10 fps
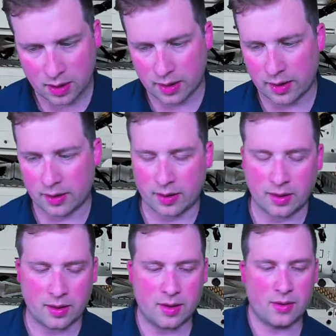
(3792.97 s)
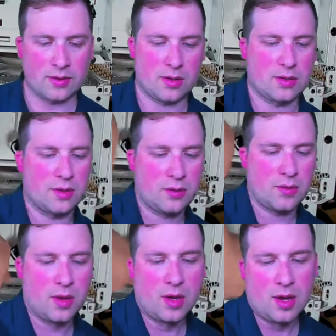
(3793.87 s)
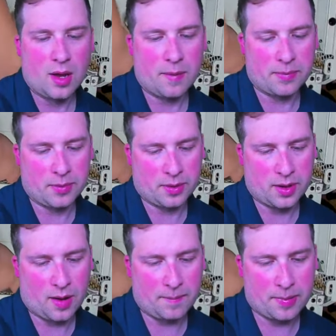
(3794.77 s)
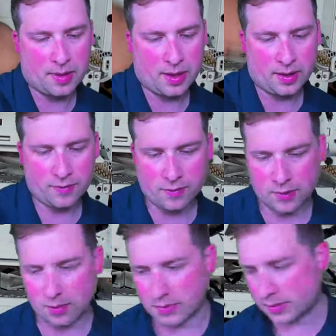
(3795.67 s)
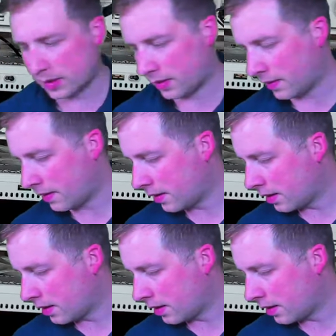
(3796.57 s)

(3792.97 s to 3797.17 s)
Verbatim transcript: And there is also up through the top plenty of room, so